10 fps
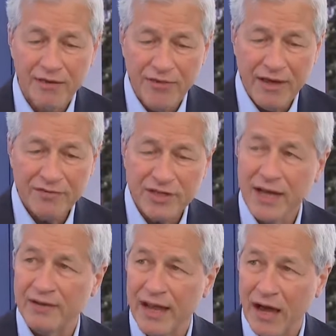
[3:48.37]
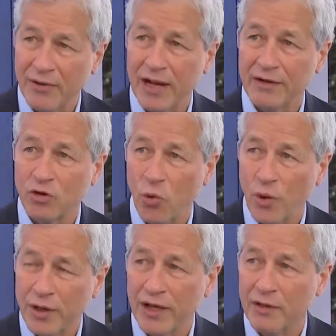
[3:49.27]
they've sat down and had
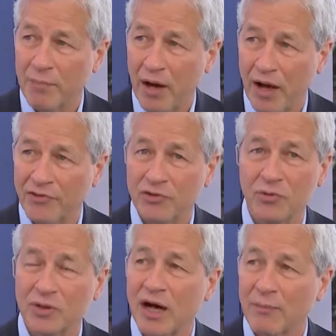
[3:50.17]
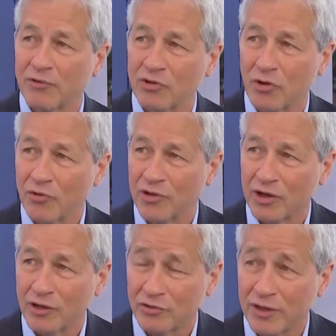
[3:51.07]
coordinated policy to accomplish the goals of the
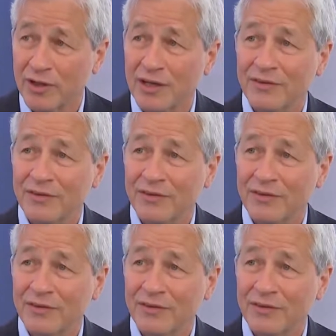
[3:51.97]
country.